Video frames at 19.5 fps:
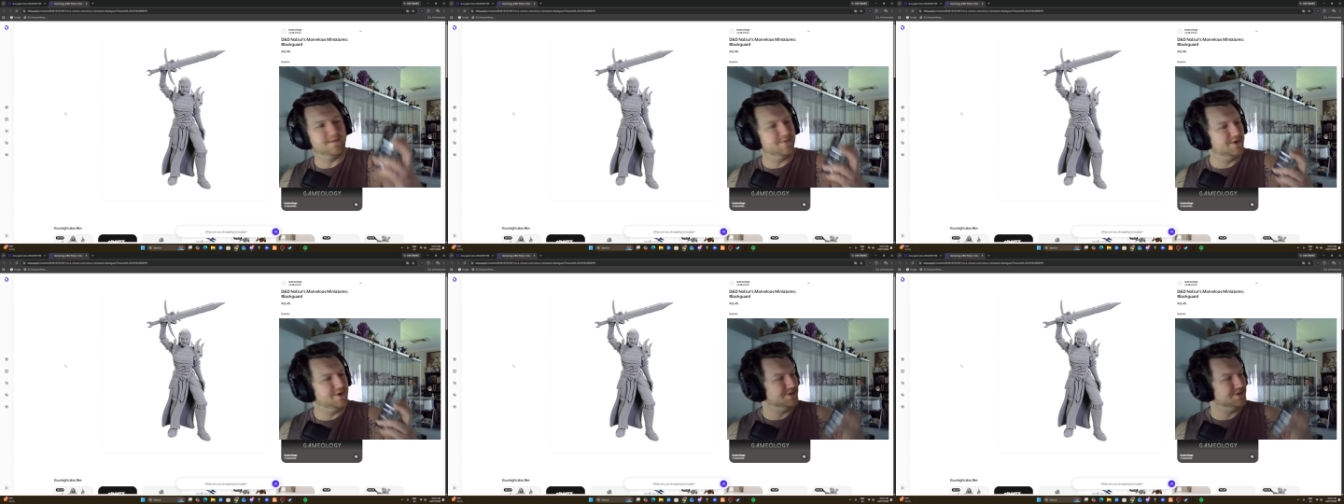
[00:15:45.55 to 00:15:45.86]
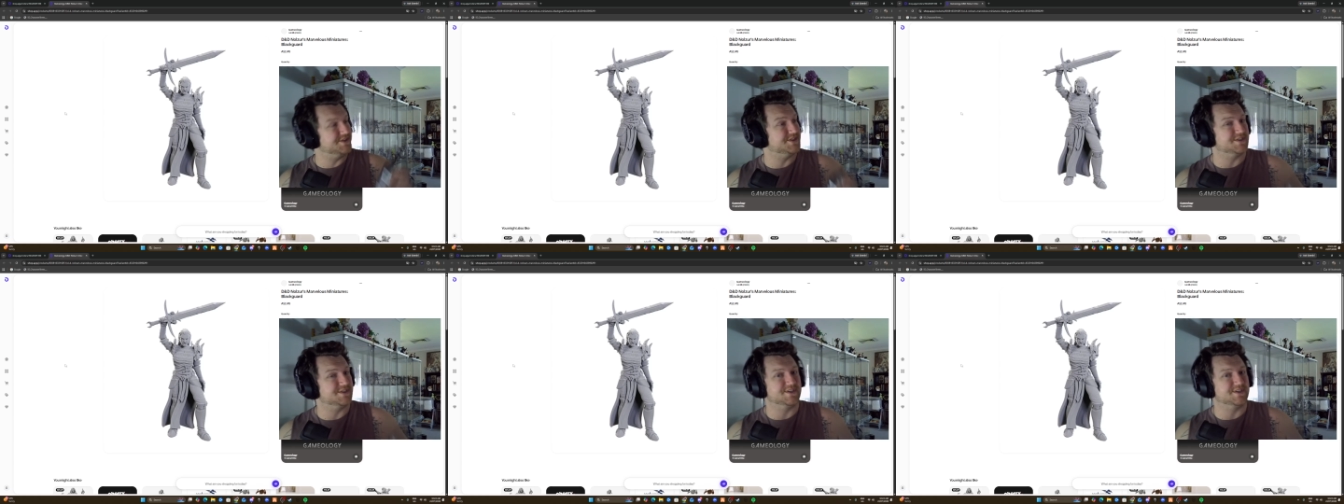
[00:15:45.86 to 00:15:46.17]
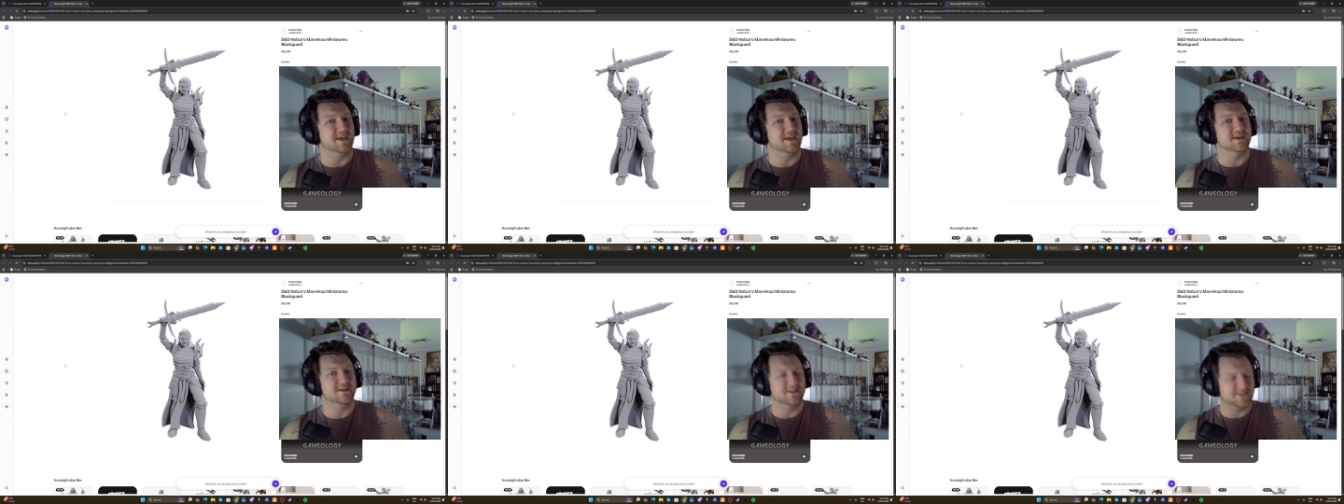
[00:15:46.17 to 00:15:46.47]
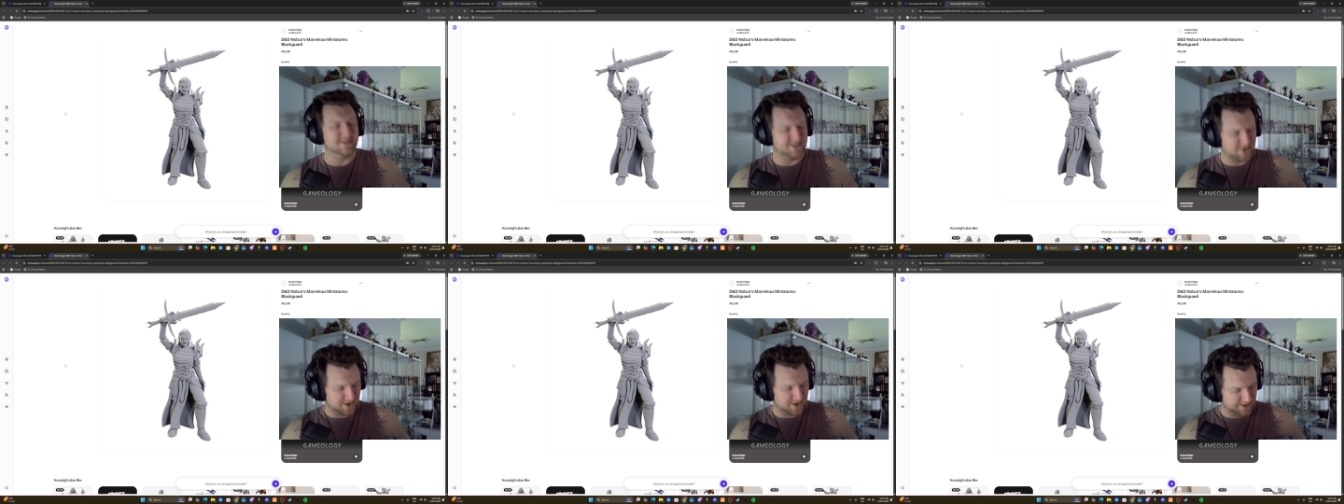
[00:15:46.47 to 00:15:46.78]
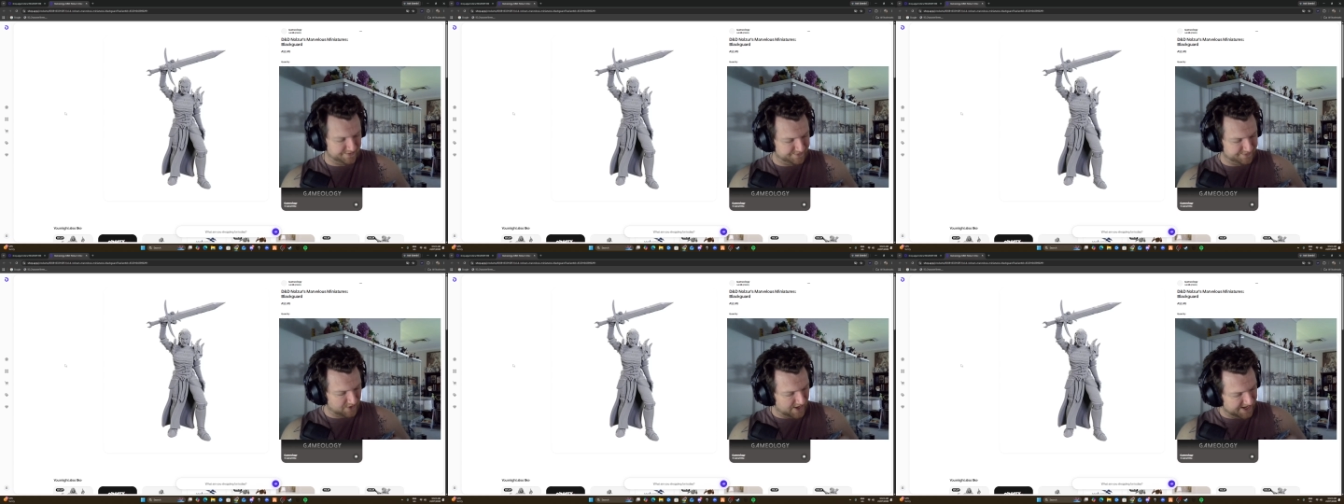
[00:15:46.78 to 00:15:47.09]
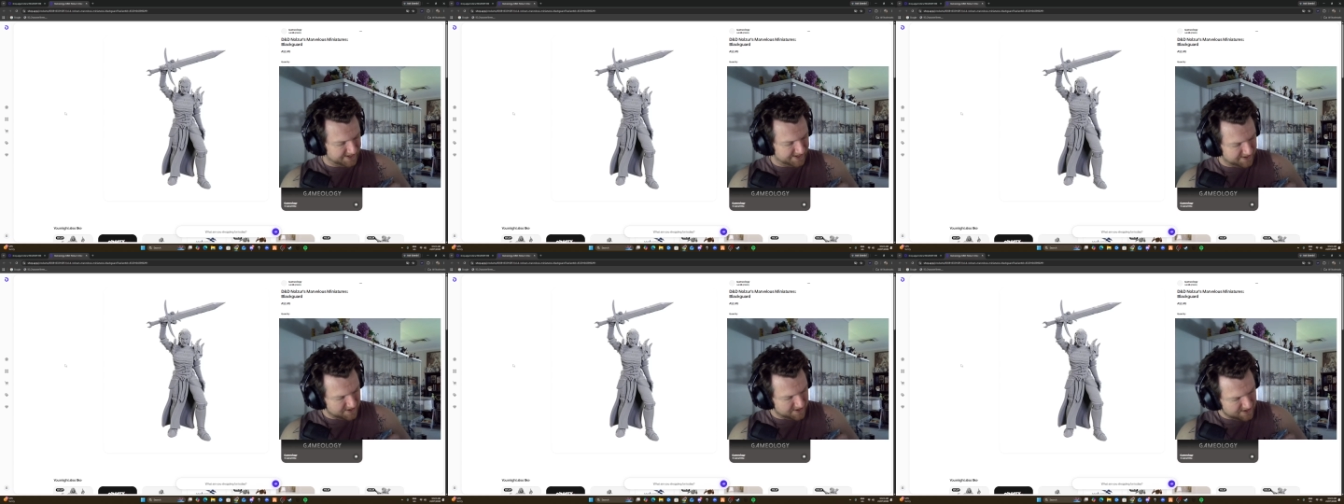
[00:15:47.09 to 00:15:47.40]
but her skin is kind of
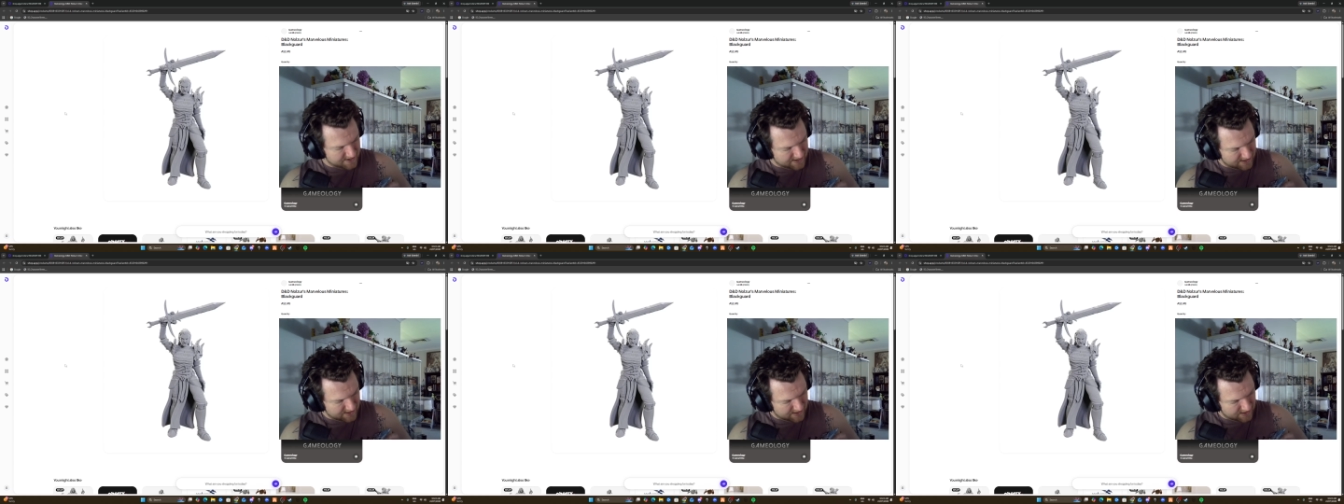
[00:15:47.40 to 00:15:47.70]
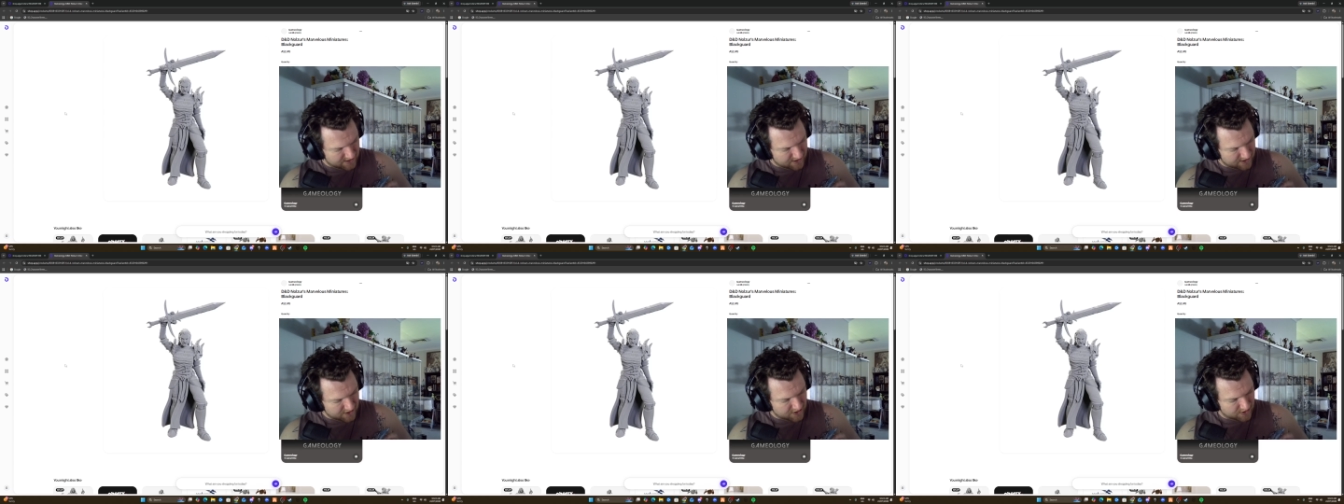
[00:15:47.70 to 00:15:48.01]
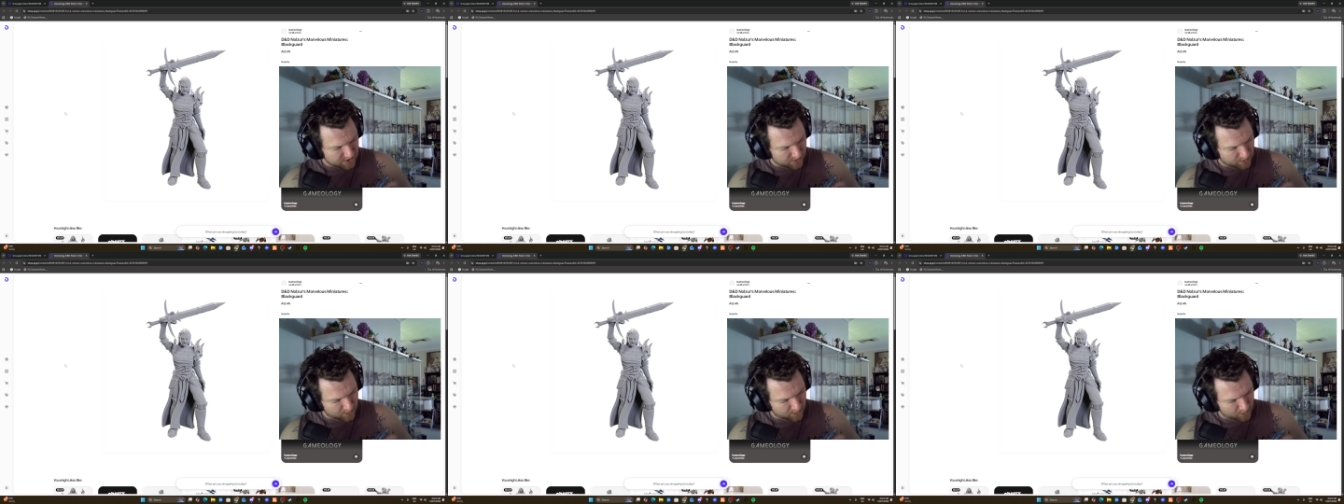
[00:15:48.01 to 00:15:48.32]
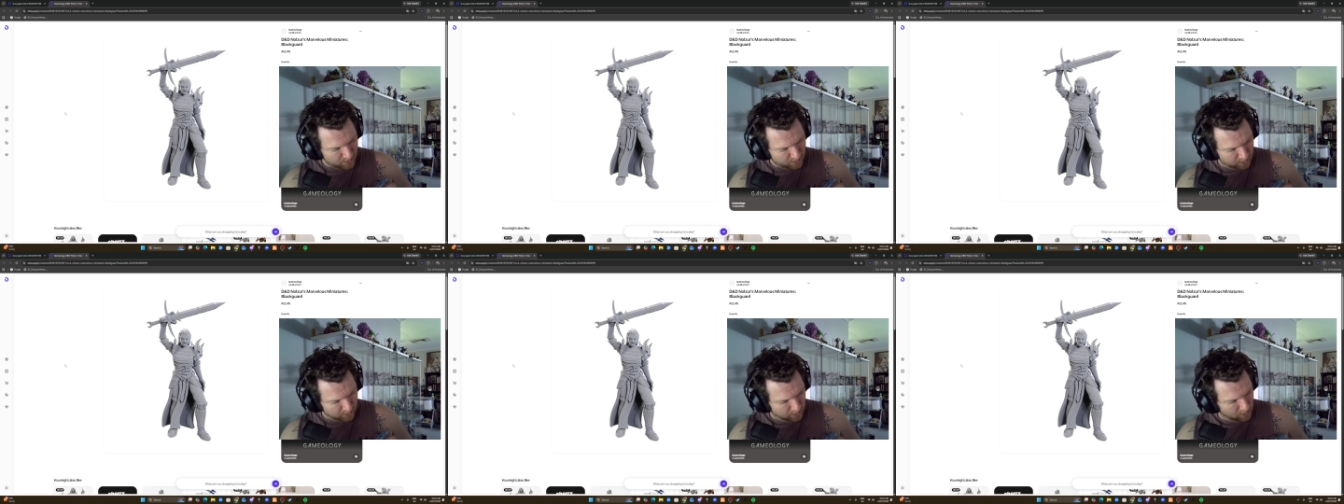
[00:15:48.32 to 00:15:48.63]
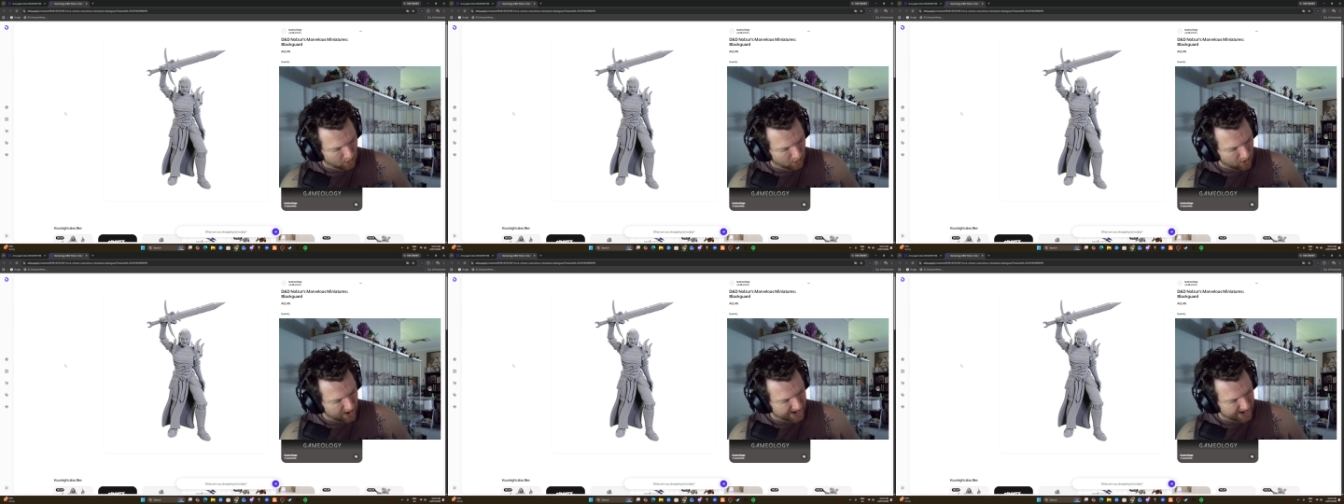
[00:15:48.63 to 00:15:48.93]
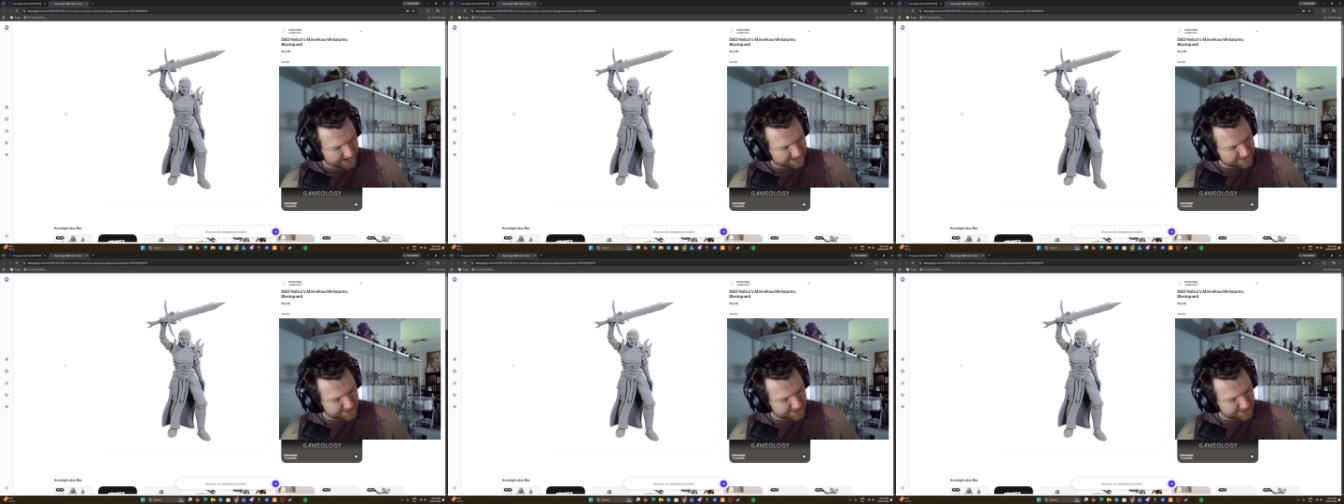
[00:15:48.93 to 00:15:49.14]
like white.